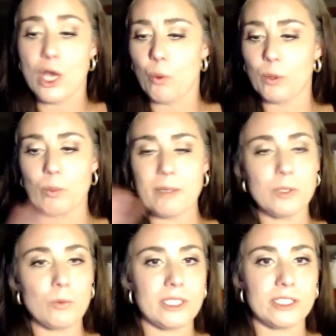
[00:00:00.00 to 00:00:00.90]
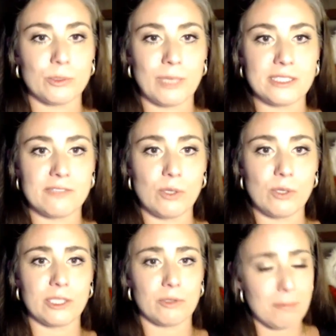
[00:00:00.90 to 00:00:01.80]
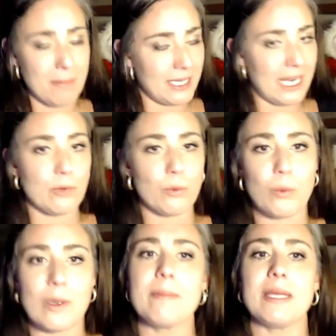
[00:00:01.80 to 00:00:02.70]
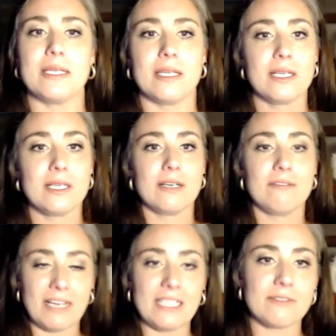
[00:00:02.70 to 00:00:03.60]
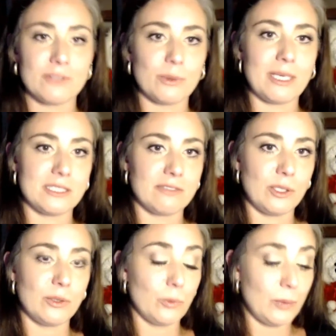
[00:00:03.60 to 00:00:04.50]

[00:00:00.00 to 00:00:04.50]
When women wanted the right to vote, there were men and women fighting for the right to vote.